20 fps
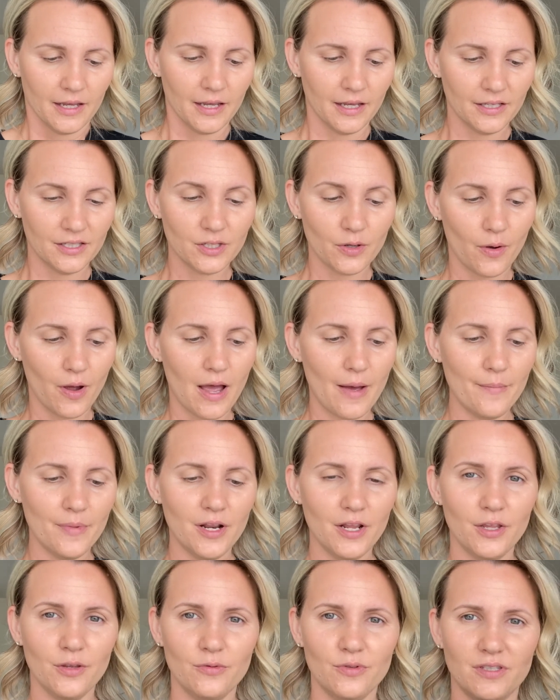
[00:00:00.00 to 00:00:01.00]
So I'm gonna
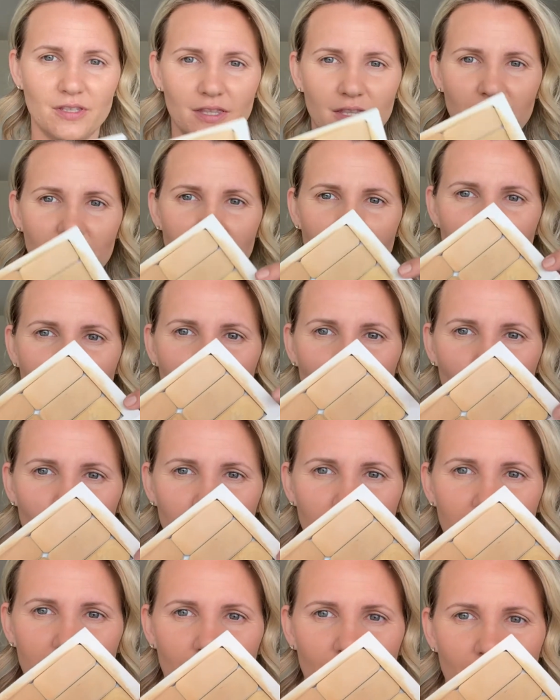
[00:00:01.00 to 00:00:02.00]
use this color
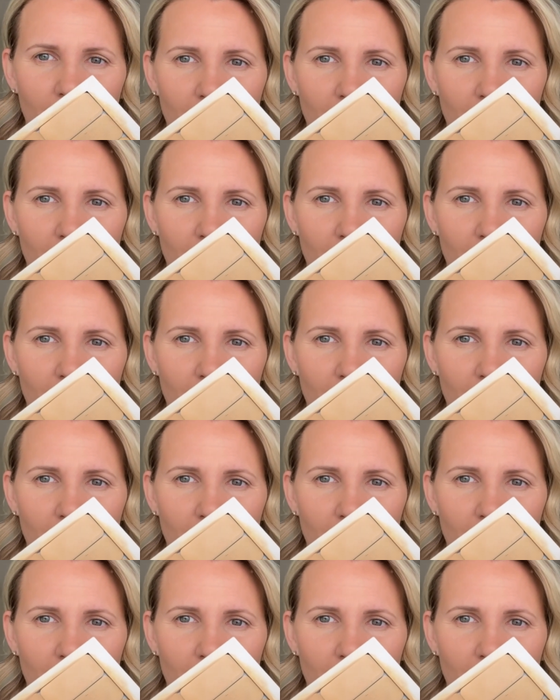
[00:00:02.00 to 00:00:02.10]
here.